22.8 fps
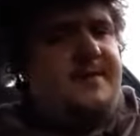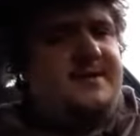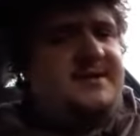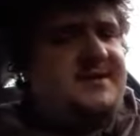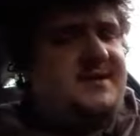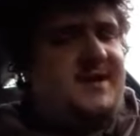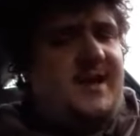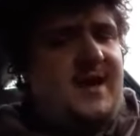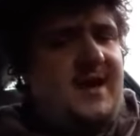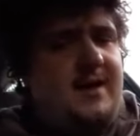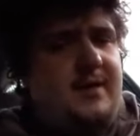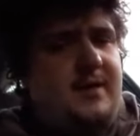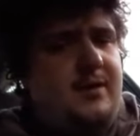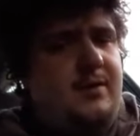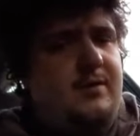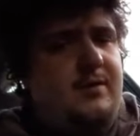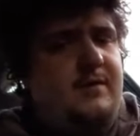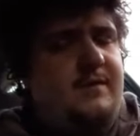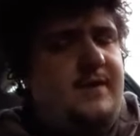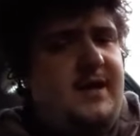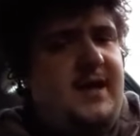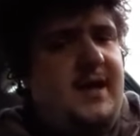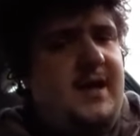on this
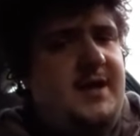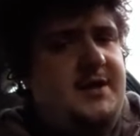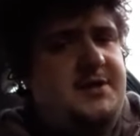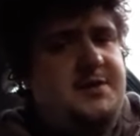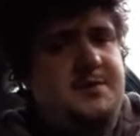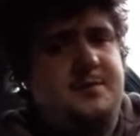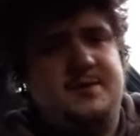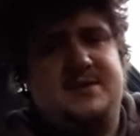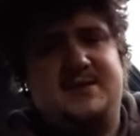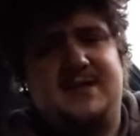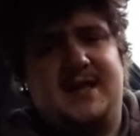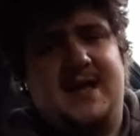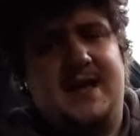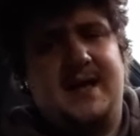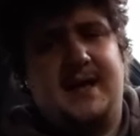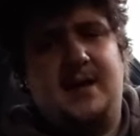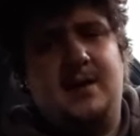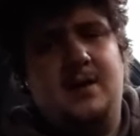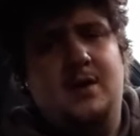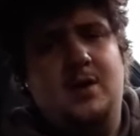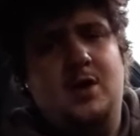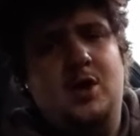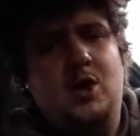Cancun vacation was
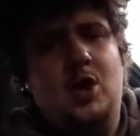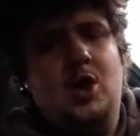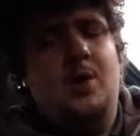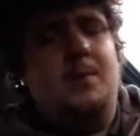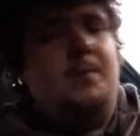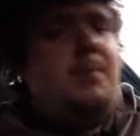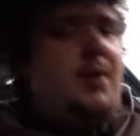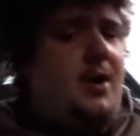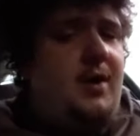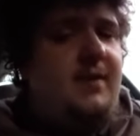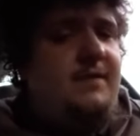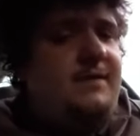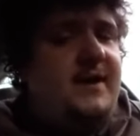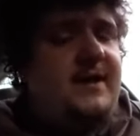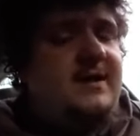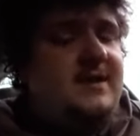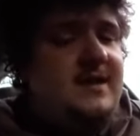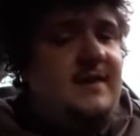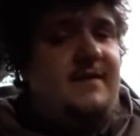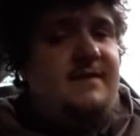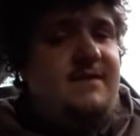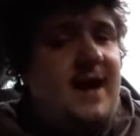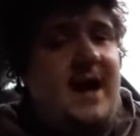like
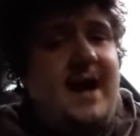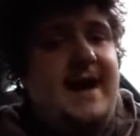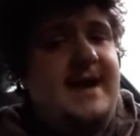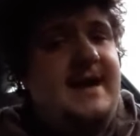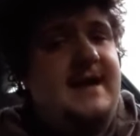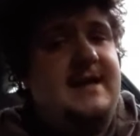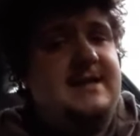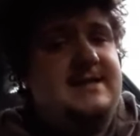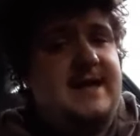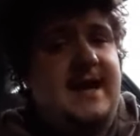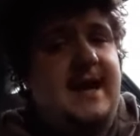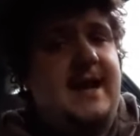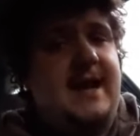perfectly fine and